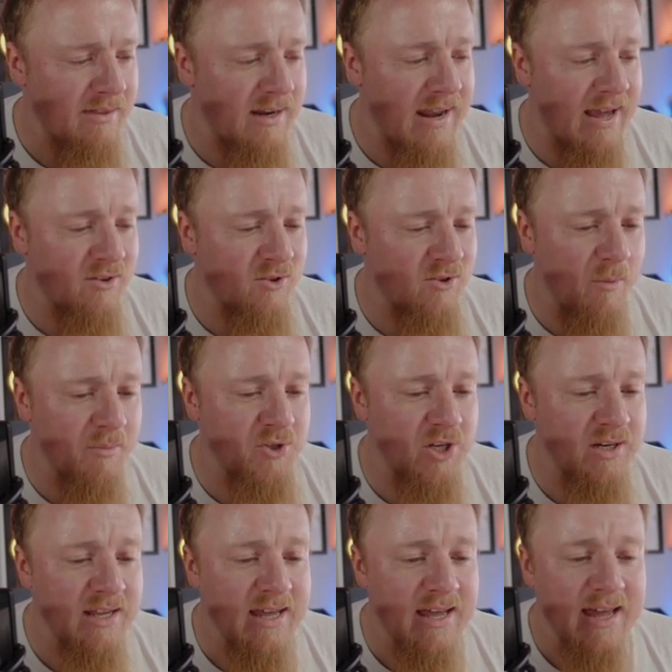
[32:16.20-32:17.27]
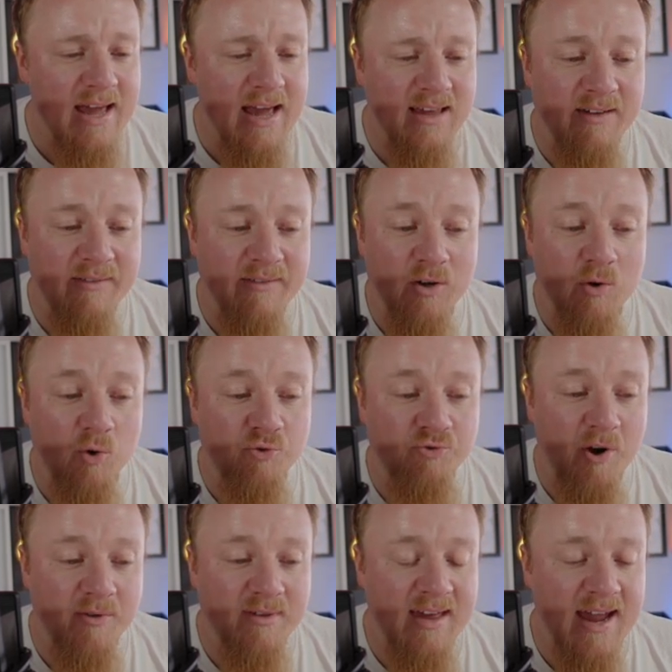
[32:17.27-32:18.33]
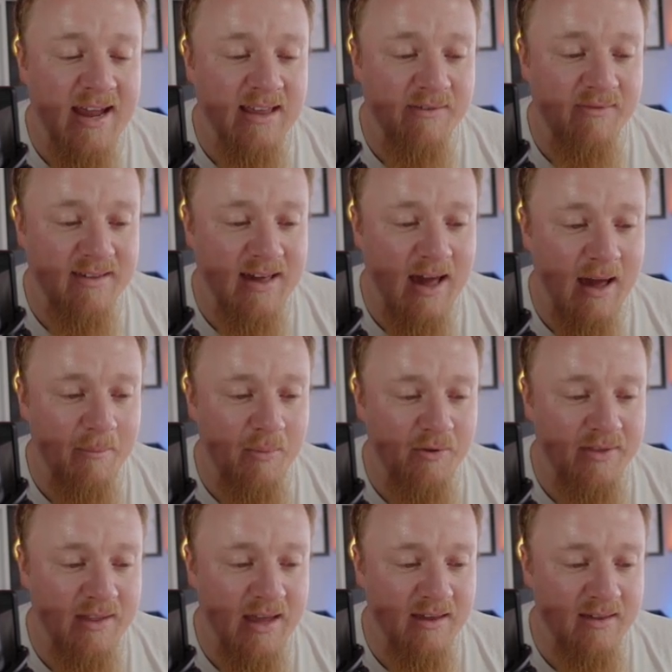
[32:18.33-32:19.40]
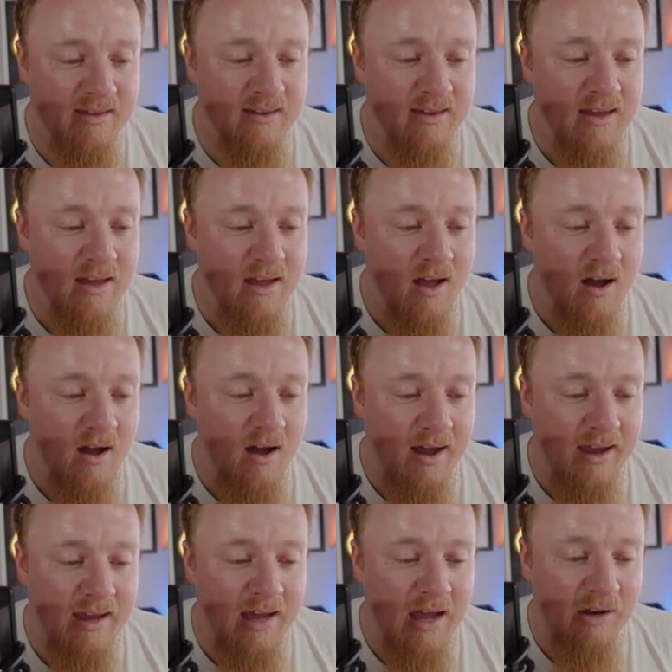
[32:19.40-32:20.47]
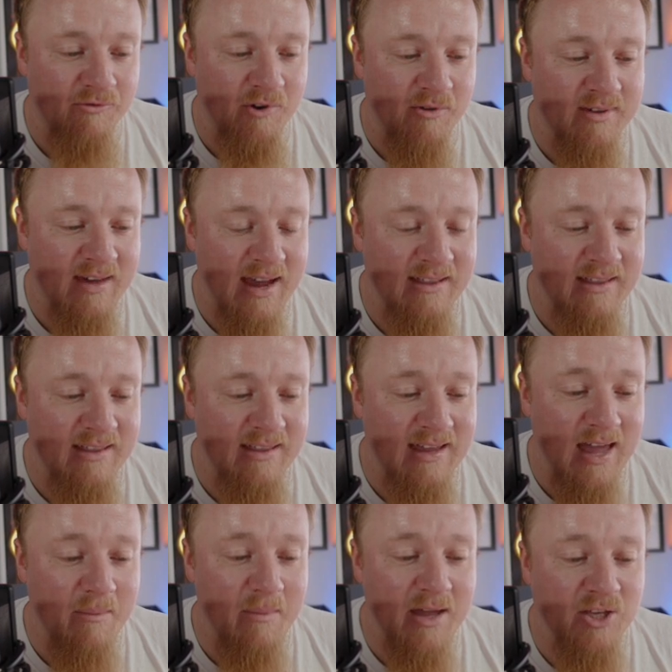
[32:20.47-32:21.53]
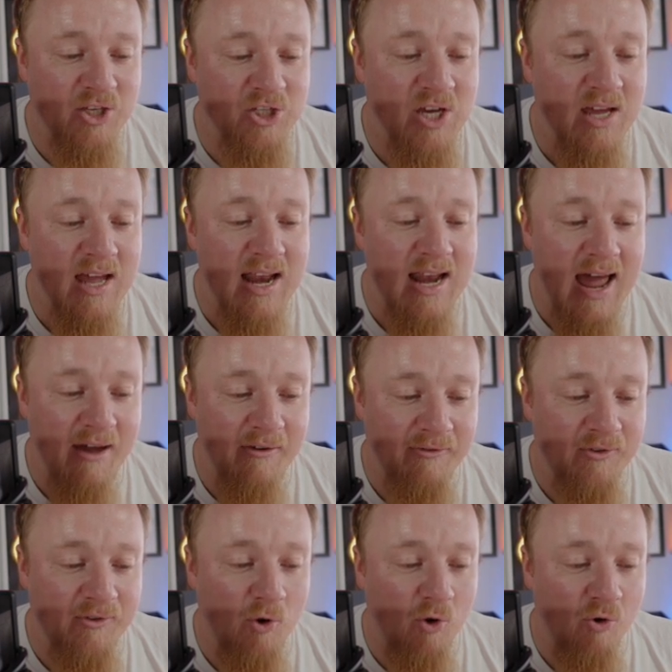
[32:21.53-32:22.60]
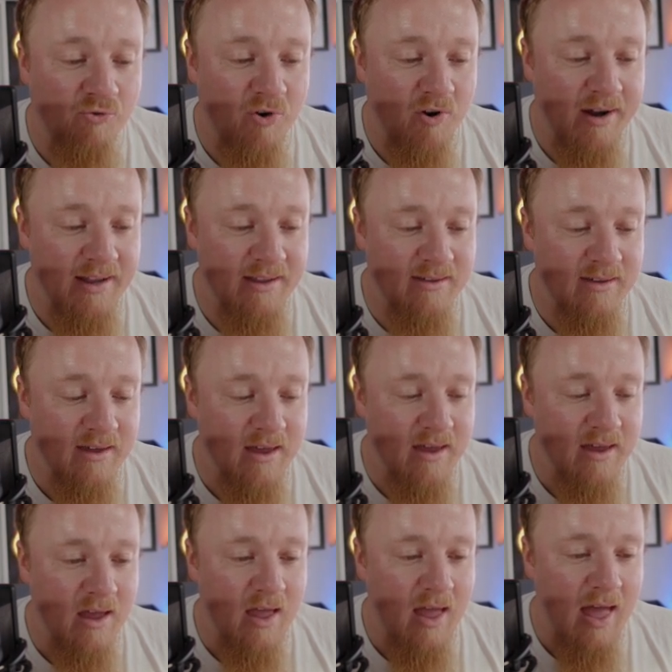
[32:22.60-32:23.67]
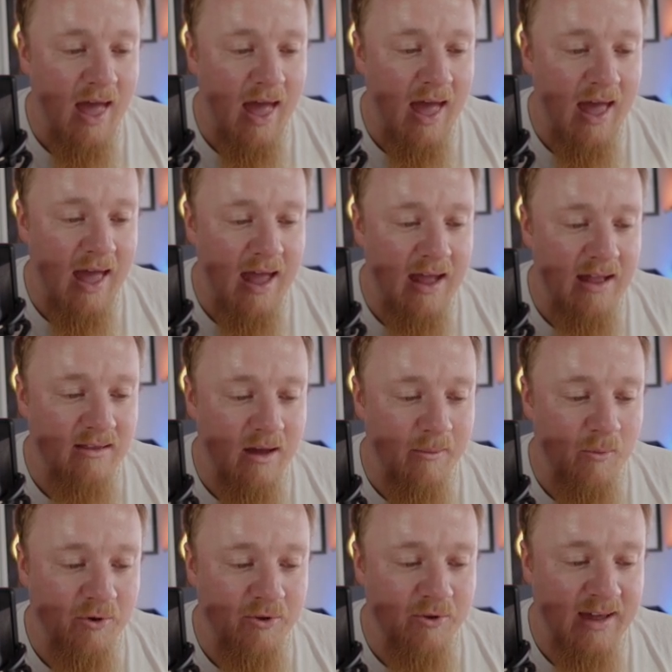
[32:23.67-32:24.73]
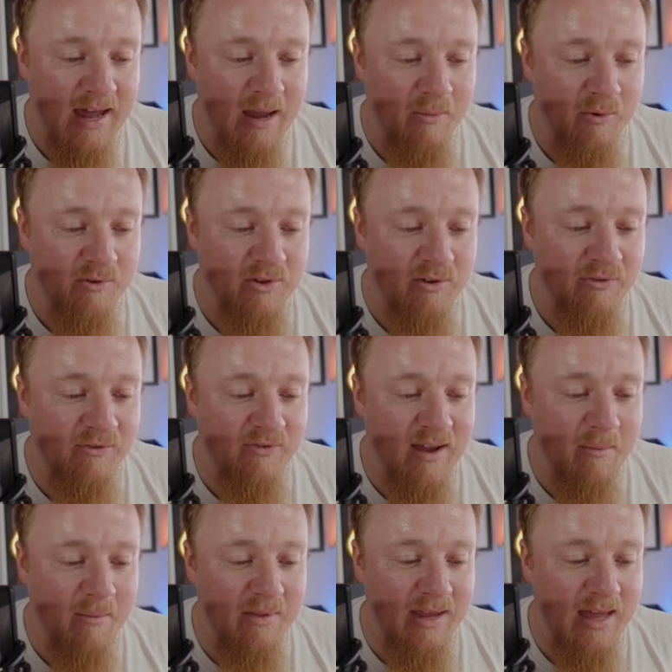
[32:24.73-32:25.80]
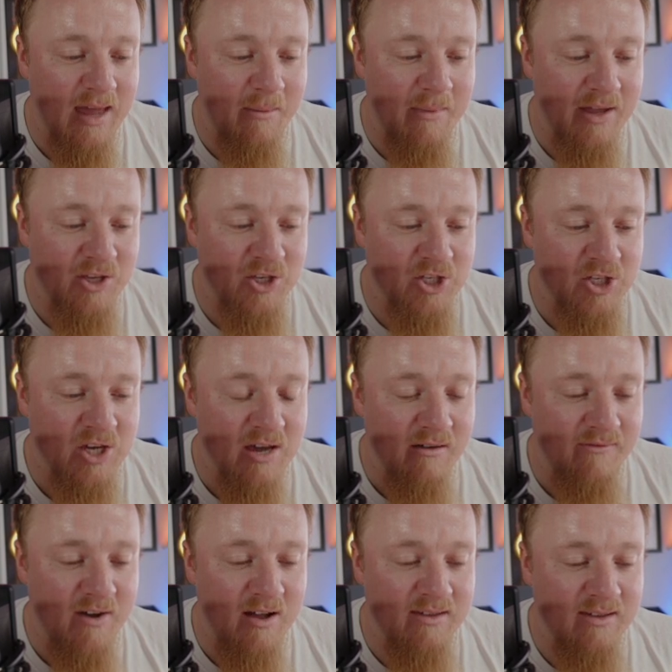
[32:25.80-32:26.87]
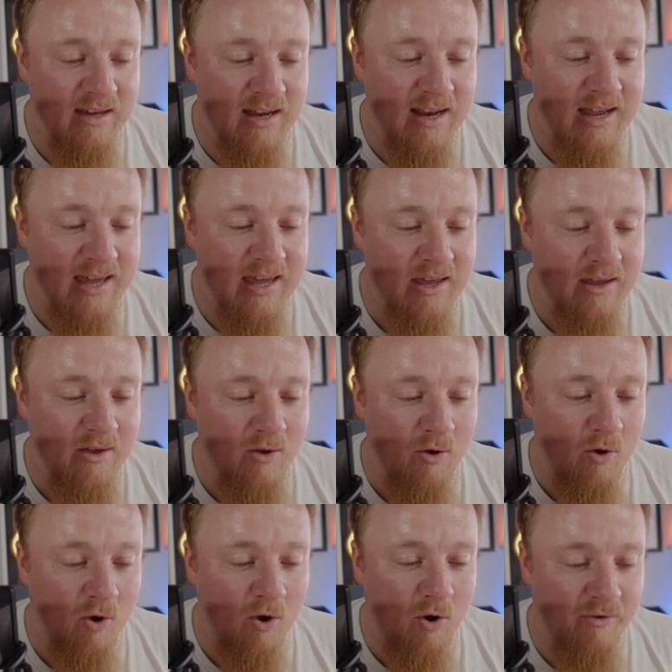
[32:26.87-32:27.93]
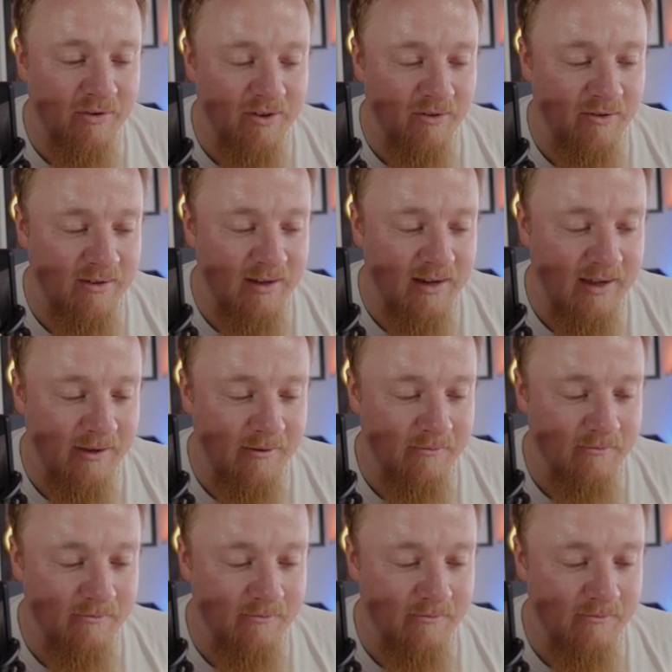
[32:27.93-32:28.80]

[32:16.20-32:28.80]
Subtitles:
The next option is something called rotate. If I tap on this, I can rotate the image left or right. And I'm also able to flip the image vertically or horizontally.